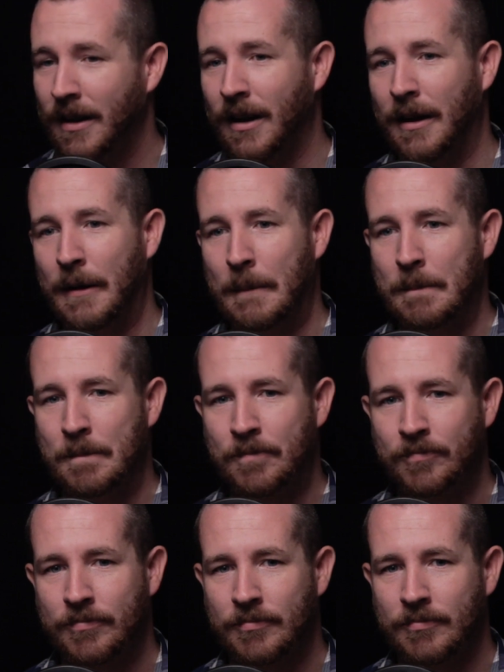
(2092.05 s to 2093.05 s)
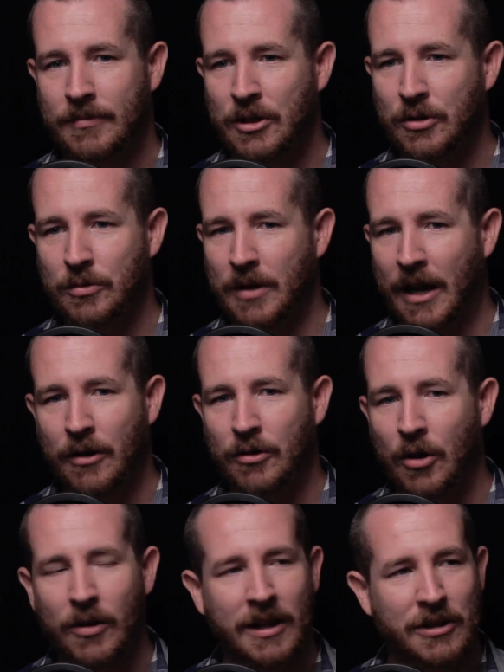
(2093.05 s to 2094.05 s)
I don't
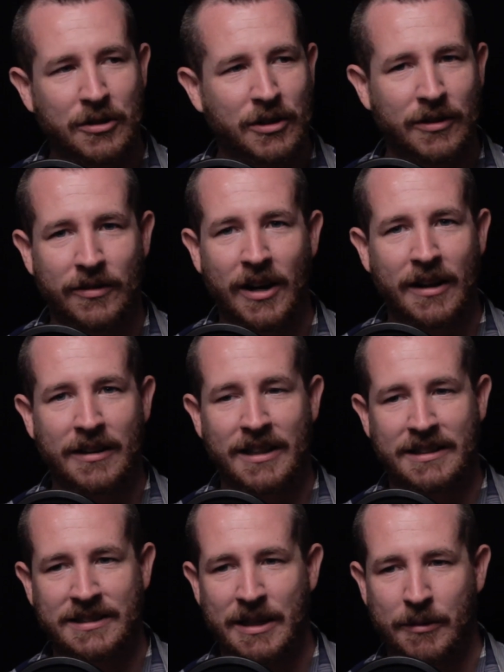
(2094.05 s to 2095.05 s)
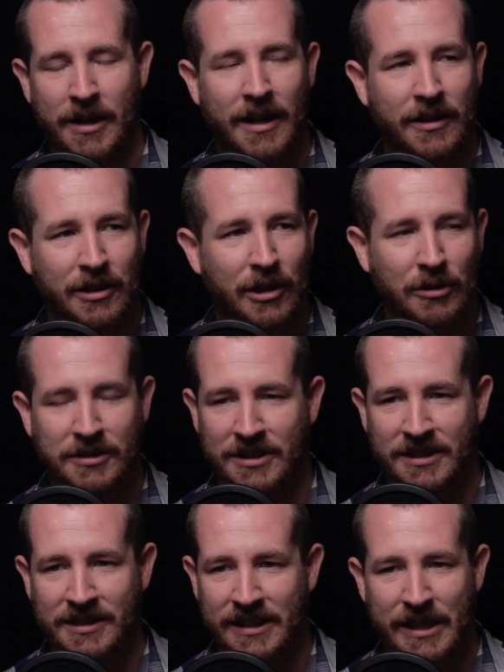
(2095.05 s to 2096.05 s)
know that you could have gotten that same kind of
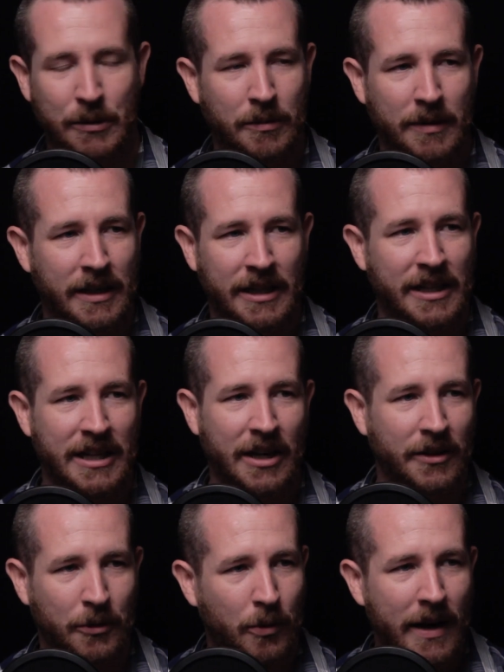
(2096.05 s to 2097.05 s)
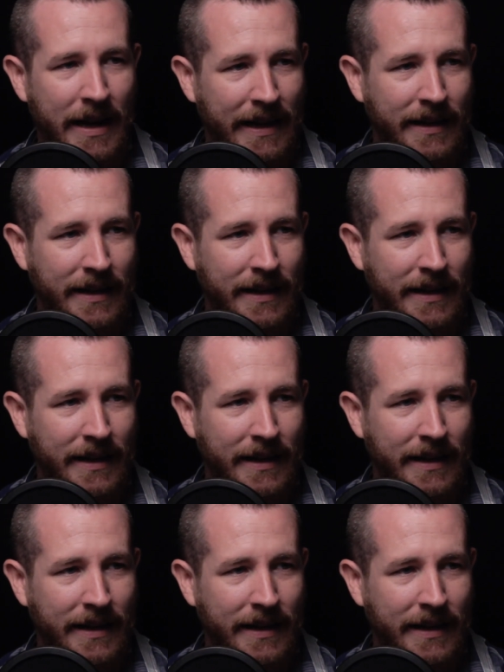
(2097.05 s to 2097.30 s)
closeness in any other way.